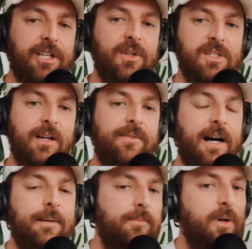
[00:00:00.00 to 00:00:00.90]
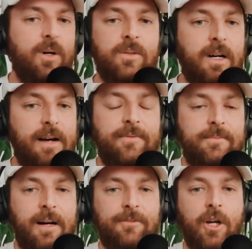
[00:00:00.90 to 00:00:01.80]
yourself up, well,
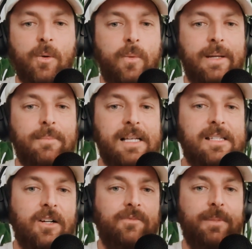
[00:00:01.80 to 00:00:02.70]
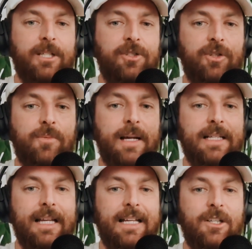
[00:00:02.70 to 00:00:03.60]
I've got to win myself because you're
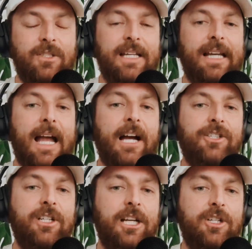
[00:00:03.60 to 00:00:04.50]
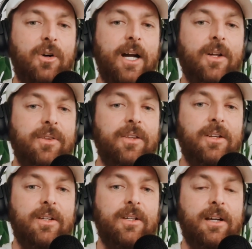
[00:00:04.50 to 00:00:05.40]
taking action in your health,
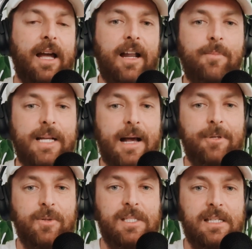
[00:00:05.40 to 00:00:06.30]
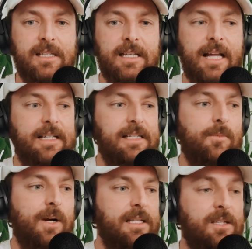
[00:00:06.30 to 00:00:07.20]
and I've been able to assist in that in
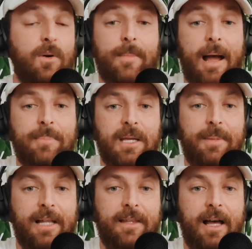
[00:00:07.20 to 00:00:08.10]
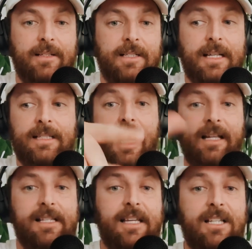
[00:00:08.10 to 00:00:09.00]
some ways. So I'm happy about that. Now
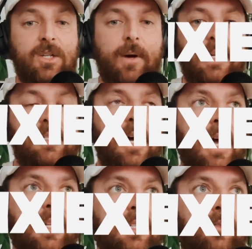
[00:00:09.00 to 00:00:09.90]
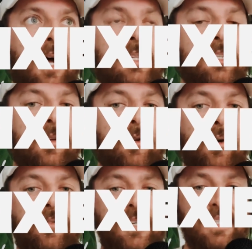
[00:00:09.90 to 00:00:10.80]
let's get to anxiety, right? So if
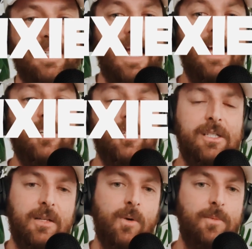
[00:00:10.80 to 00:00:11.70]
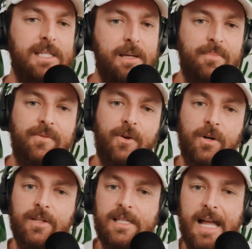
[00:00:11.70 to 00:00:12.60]
you're feeling anxious, and what we said
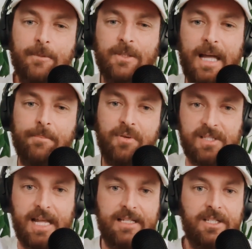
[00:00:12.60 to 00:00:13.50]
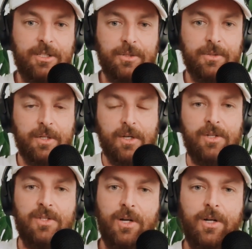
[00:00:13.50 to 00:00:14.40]
before is how would that present to you?
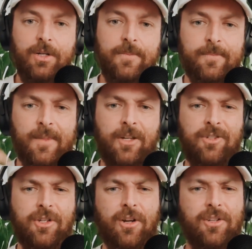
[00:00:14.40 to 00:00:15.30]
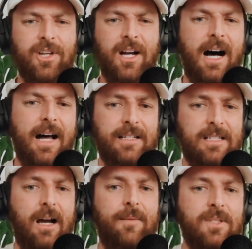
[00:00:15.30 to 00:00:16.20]
So do you notice your heart at
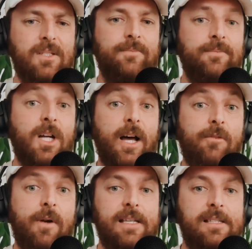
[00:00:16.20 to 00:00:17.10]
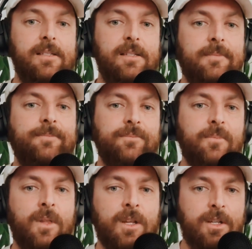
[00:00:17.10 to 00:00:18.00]
times kind of races?
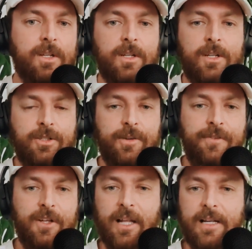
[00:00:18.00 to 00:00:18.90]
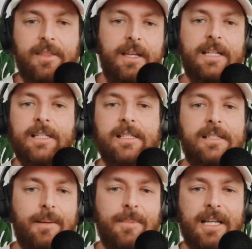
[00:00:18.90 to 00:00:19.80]
Do you feel anything in your
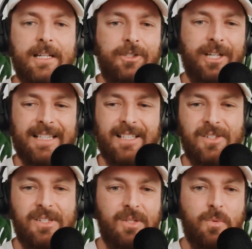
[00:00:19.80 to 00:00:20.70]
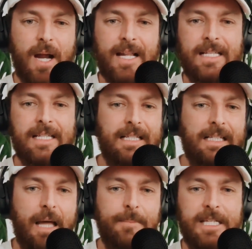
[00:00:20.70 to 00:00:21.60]
stomach? Do you get those sweaty,
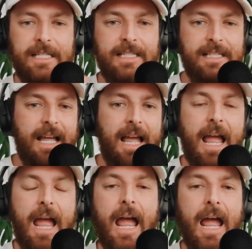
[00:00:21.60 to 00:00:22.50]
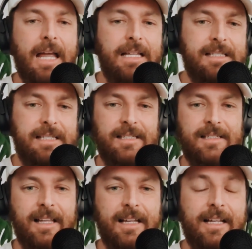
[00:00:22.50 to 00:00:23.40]
clammy hands?
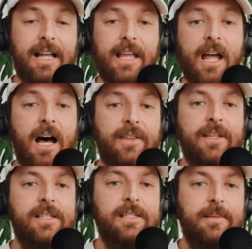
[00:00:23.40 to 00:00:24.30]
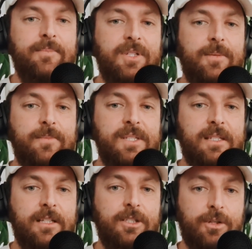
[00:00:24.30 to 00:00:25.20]
Like, are there other symptoms
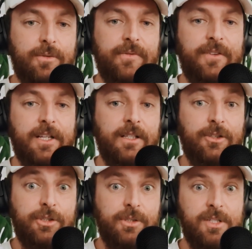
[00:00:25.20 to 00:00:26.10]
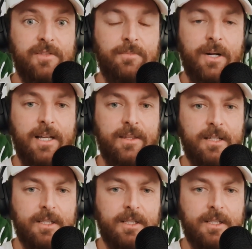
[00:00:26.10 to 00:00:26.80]
that you feel a shortness of breath?